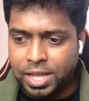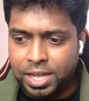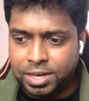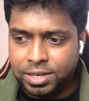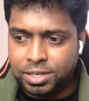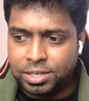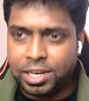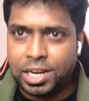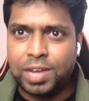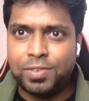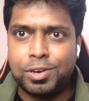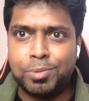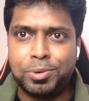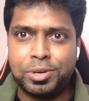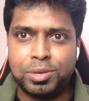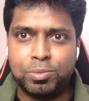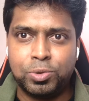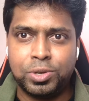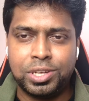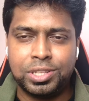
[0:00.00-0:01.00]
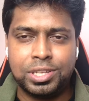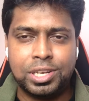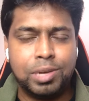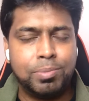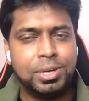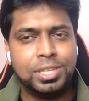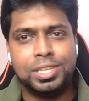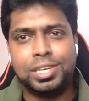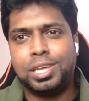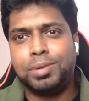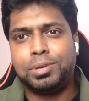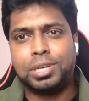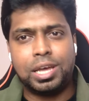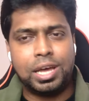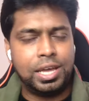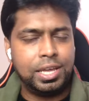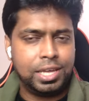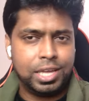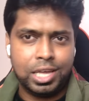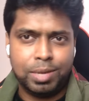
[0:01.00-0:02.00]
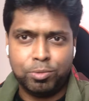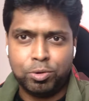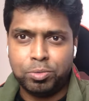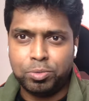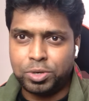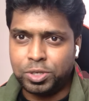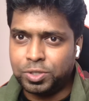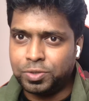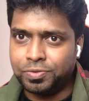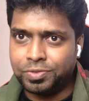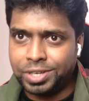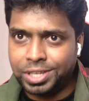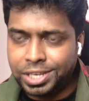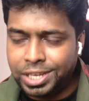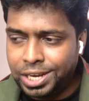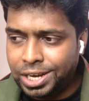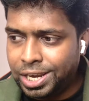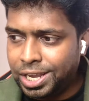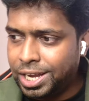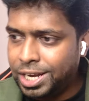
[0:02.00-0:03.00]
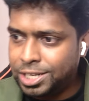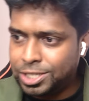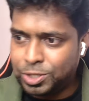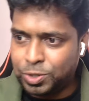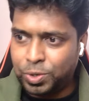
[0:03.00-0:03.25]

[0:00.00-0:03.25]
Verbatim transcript: and travel by the time I came home it was very late,